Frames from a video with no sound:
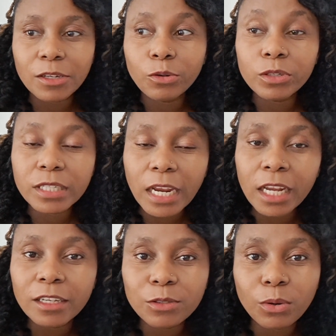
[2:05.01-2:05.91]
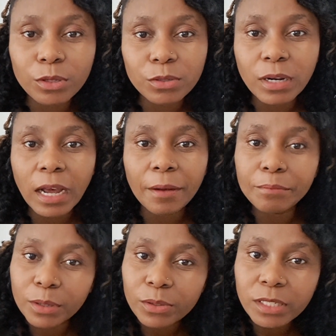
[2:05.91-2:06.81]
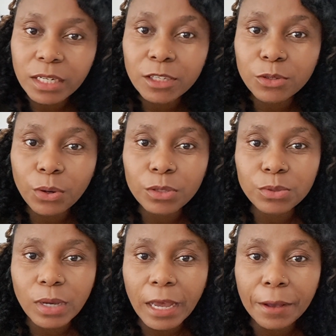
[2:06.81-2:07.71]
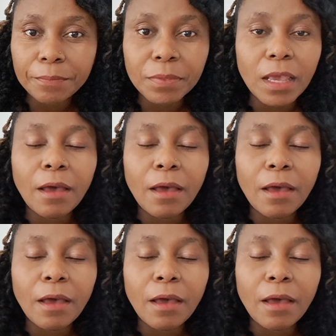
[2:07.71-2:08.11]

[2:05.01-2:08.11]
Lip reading: your day is going to come, because it is going to come.